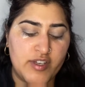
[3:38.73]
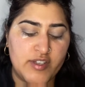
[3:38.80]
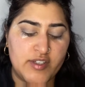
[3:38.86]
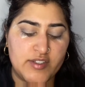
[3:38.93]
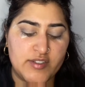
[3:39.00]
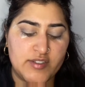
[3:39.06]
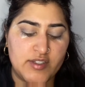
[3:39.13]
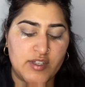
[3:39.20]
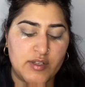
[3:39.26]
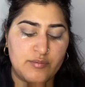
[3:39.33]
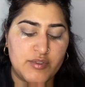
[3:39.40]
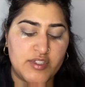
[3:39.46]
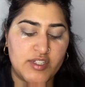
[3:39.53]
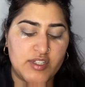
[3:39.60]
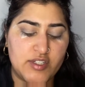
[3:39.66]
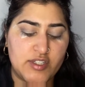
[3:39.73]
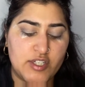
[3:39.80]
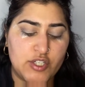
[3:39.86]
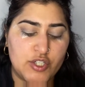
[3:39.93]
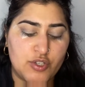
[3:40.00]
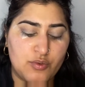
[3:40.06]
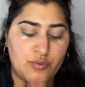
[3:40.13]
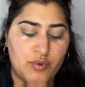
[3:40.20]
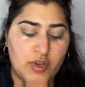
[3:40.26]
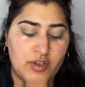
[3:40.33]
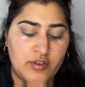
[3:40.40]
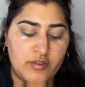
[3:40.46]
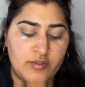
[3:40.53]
It's the limited edition one.